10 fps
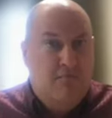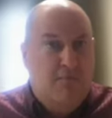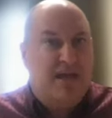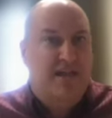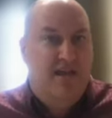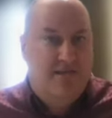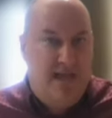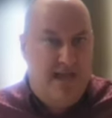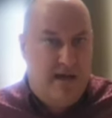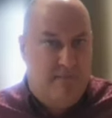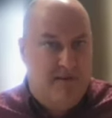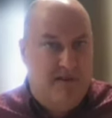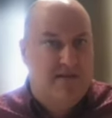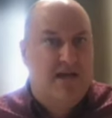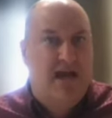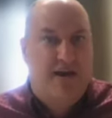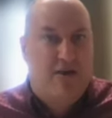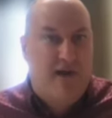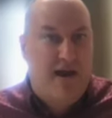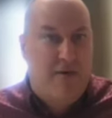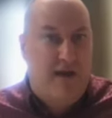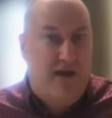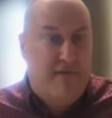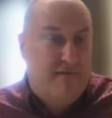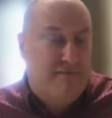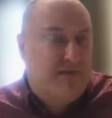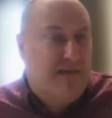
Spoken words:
but you didn't take up an entire area of it.